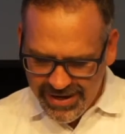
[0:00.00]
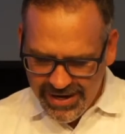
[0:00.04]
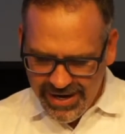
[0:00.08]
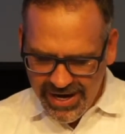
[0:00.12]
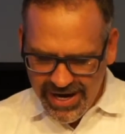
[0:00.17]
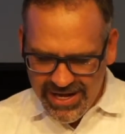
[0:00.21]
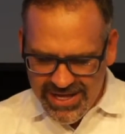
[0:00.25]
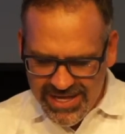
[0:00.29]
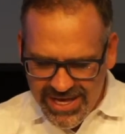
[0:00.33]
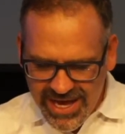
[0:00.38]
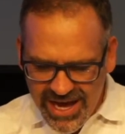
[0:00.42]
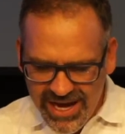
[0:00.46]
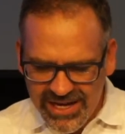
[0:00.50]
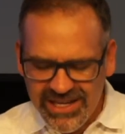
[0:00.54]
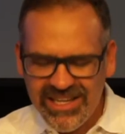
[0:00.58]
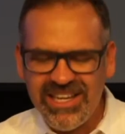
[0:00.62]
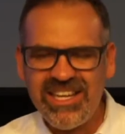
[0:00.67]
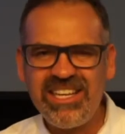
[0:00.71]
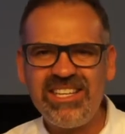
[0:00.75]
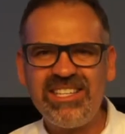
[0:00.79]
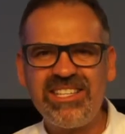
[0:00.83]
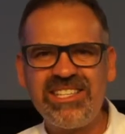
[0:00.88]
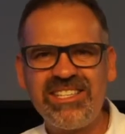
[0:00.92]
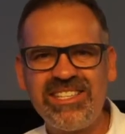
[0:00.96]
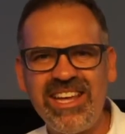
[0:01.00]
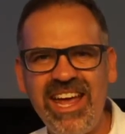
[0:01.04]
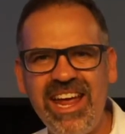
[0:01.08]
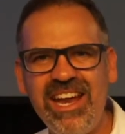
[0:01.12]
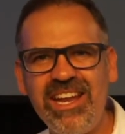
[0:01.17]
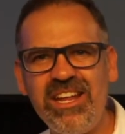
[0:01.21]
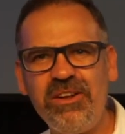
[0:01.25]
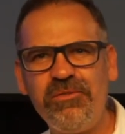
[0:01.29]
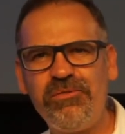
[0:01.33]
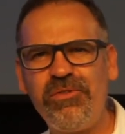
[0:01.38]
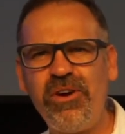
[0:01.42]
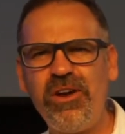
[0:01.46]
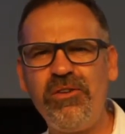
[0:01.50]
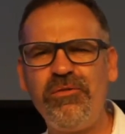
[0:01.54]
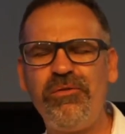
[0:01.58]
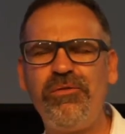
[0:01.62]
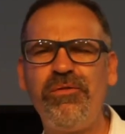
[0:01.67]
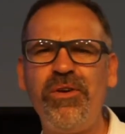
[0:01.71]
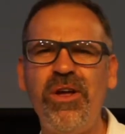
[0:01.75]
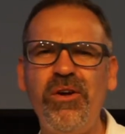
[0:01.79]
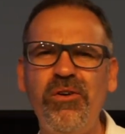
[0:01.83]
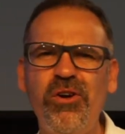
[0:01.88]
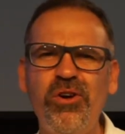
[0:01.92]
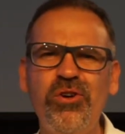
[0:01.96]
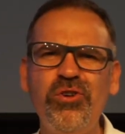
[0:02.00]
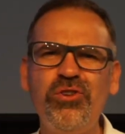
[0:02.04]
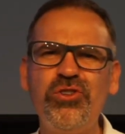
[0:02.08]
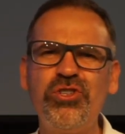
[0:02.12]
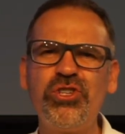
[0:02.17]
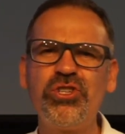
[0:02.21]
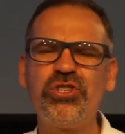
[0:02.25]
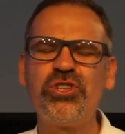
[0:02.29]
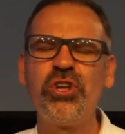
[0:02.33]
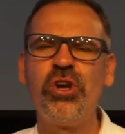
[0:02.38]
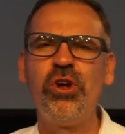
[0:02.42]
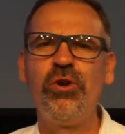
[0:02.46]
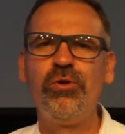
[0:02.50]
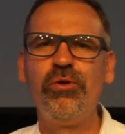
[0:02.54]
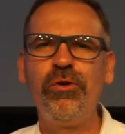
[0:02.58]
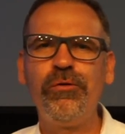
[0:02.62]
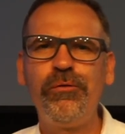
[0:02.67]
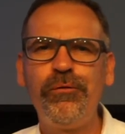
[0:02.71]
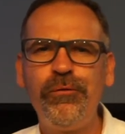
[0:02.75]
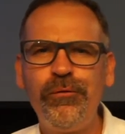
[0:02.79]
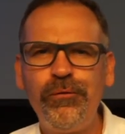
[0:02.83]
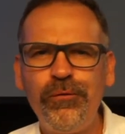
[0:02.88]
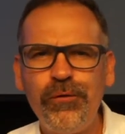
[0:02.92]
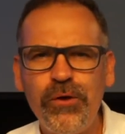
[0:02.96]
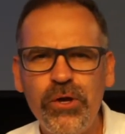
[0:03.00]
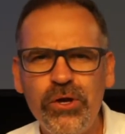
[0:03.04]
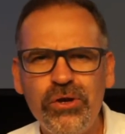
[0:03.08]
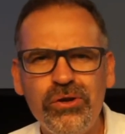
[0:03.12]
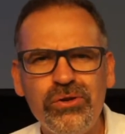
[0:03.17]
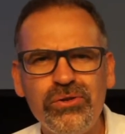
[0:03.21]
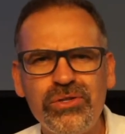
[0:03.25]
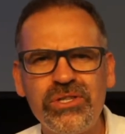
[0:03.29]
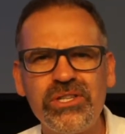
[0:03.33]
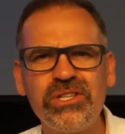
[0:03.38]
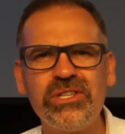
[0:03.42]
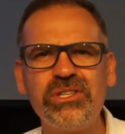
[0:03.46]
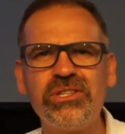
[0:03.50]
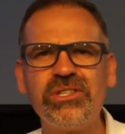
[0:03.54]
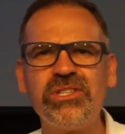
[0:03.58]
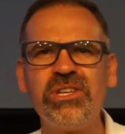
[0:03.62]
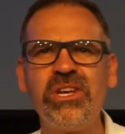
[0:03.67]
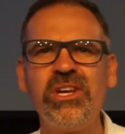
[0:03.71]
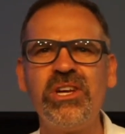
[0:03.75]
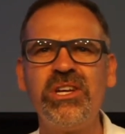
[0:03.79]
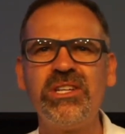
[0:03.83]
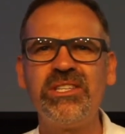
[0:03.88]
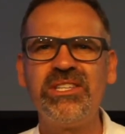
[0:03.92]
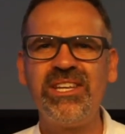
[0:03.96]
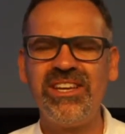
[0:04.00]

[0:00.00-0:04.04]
And yet he's standing in front of Pharaoh who just refuses to